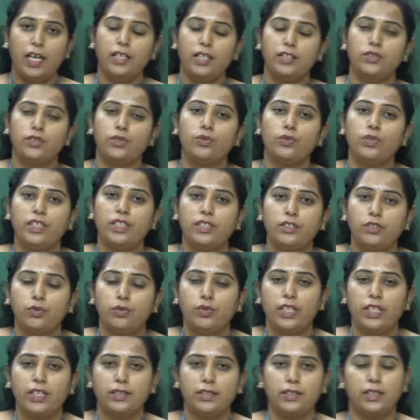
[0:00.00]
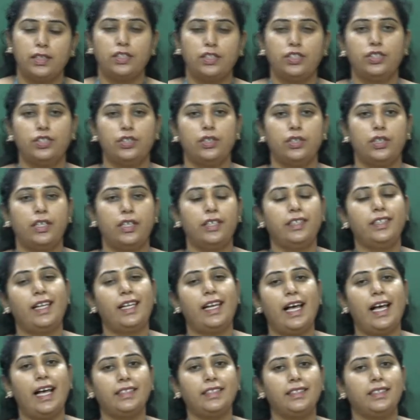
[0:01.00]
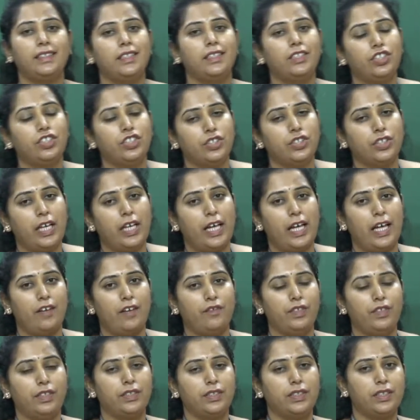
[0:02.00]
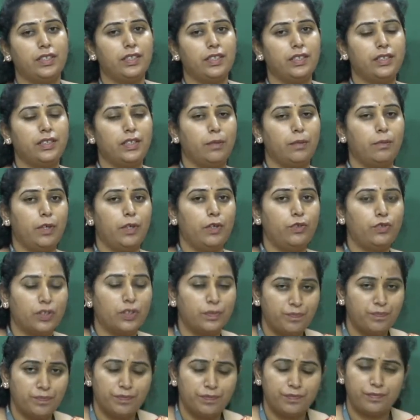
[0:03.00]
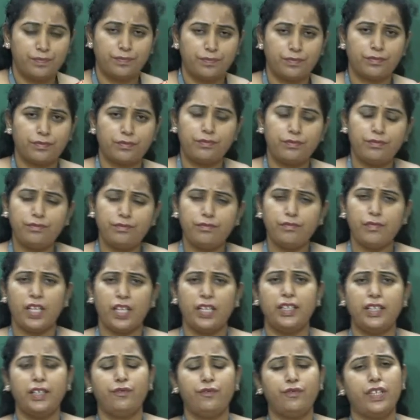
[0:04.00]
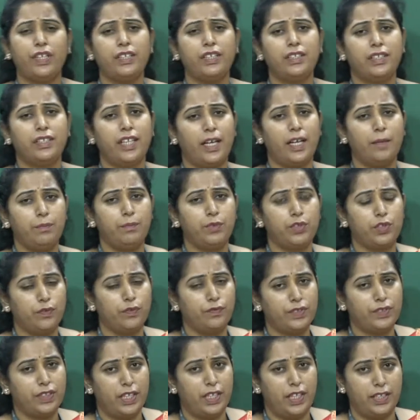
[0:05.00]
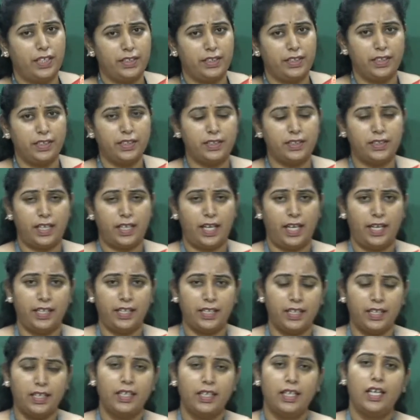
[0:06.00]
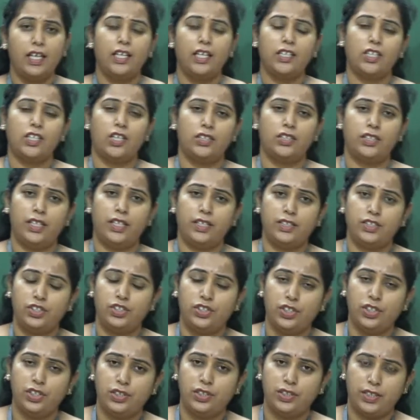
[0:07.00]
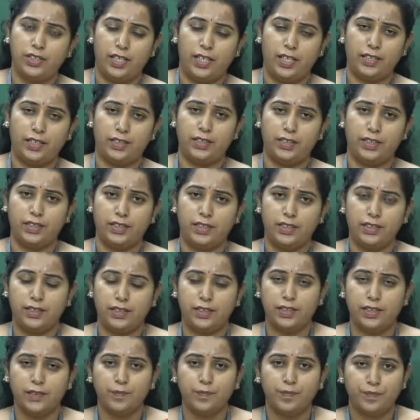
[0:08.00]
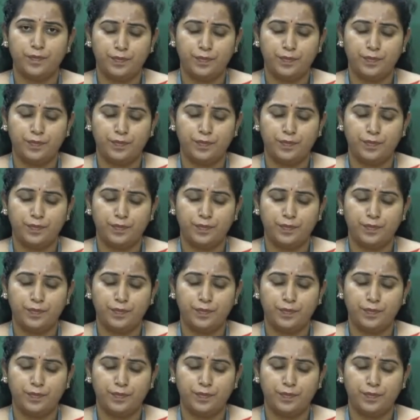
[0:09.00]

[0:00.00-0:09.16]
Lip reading: So in today's session, in the last session I have discussed about different types of selectors like contextual selectors,